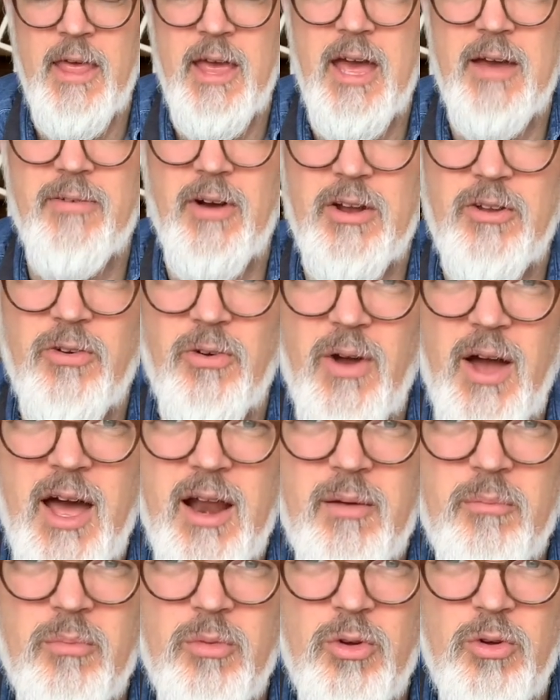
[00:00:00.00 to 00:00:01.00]
If I try
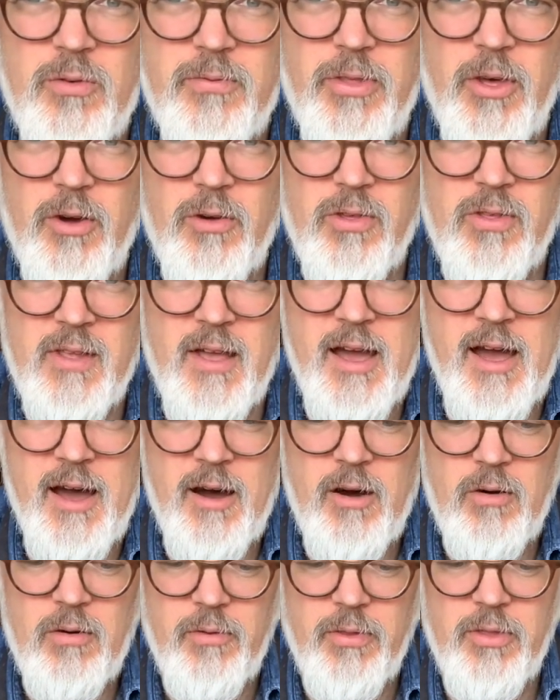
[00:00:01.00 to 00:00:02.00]
to move those
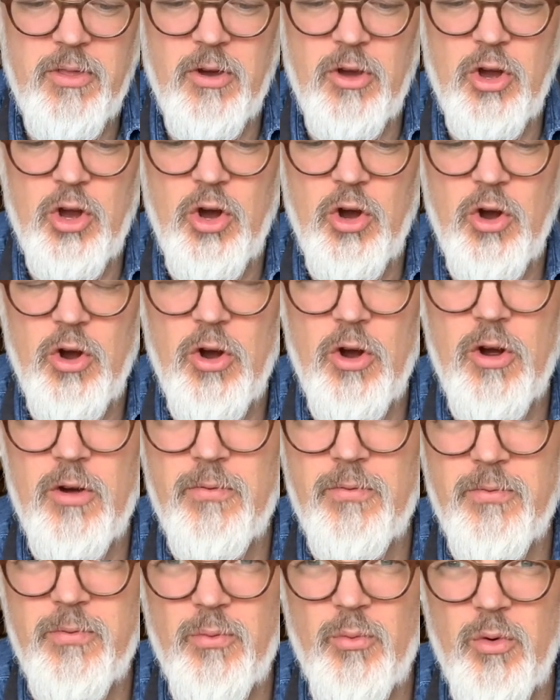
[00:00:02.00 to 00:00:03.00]
now, the
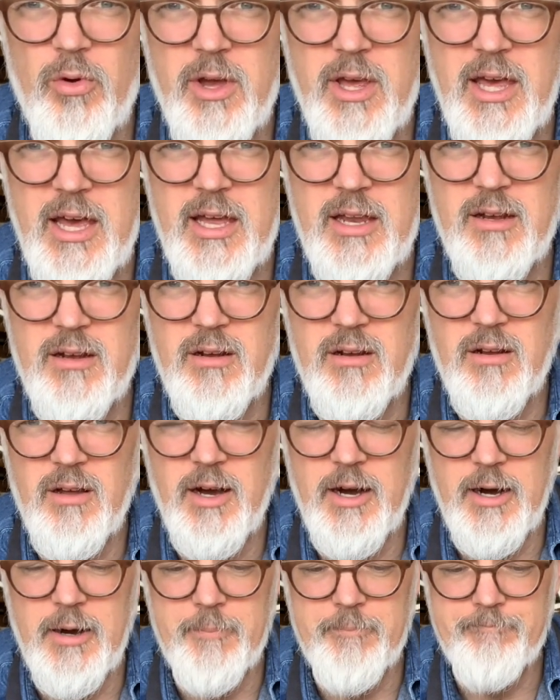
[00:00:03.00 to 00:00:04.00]
curve will get
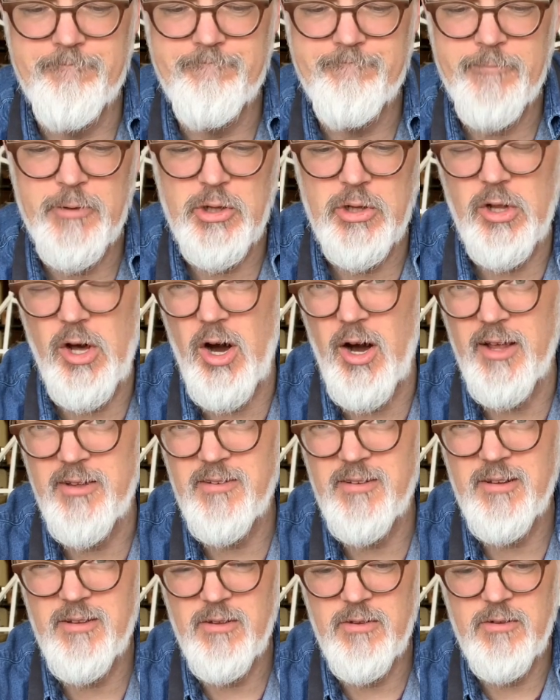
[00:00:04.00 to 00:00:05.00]

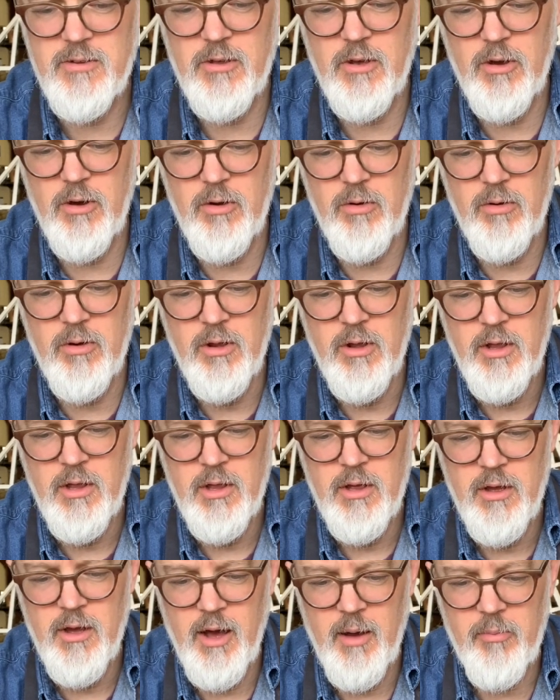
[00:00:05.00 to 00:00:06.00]
lost. So
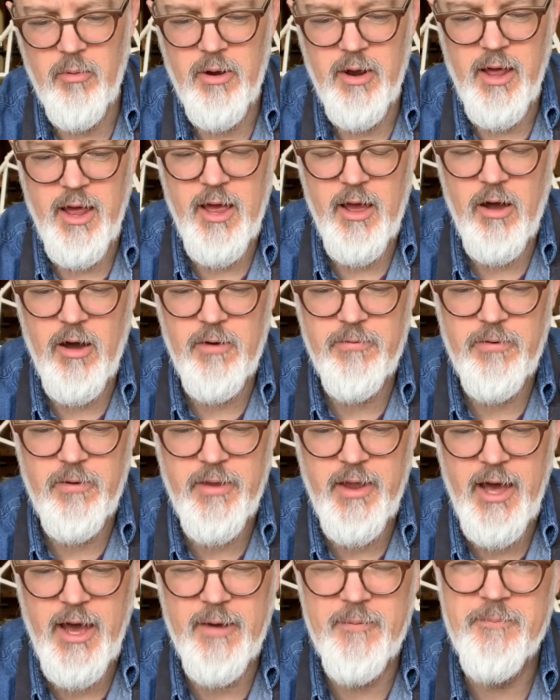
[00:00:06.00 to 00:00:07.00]
I'm gonna hang off on
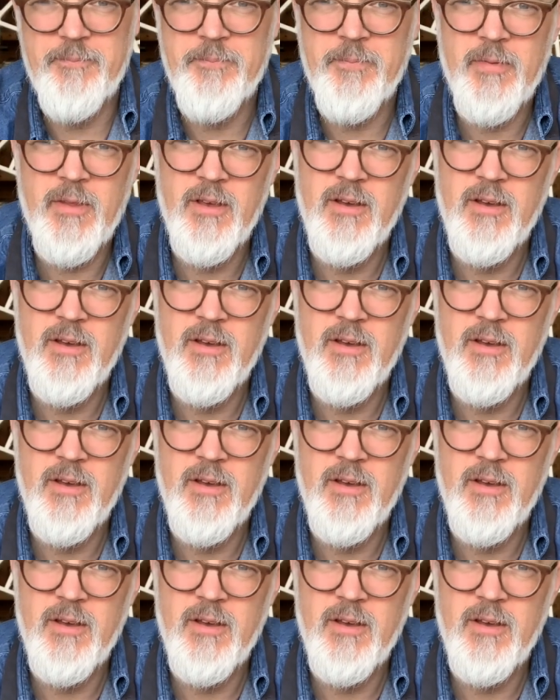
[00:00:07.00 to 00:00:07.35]
that.